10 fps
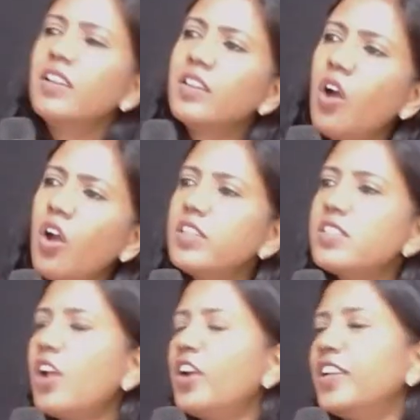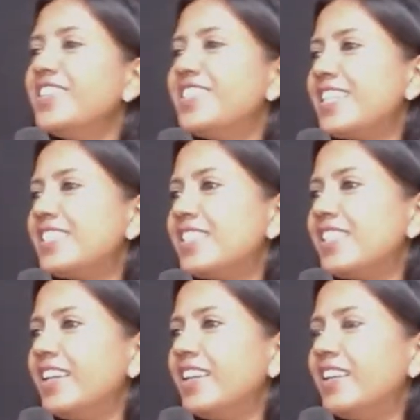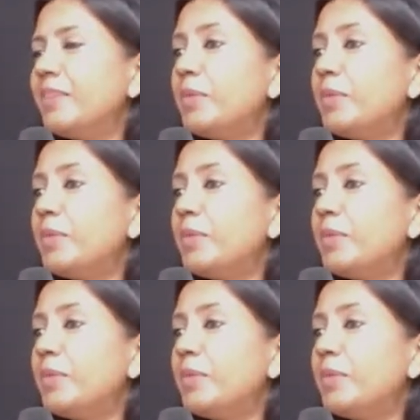God is not interested.